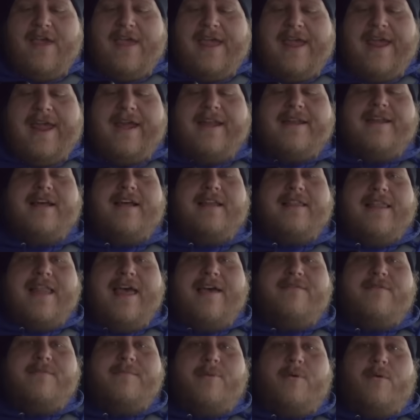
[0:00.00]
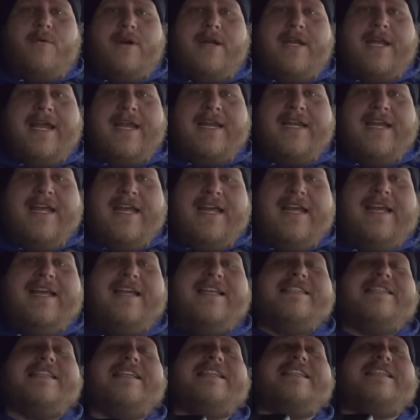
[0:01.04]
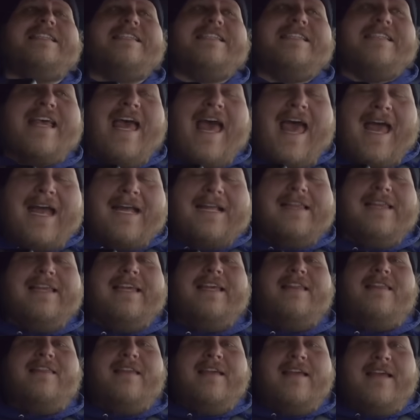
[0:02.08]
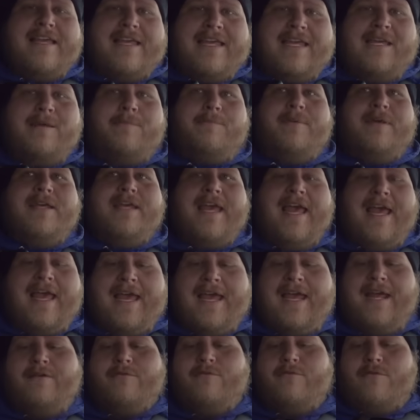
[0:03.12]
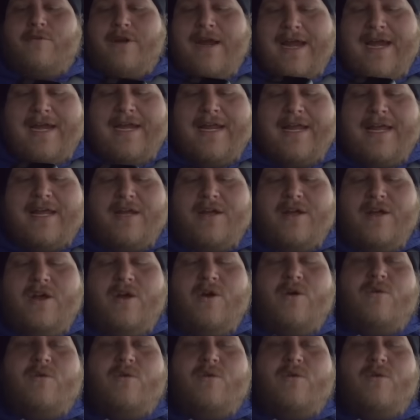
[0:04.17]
and 11.8 is exactly the EPA rating,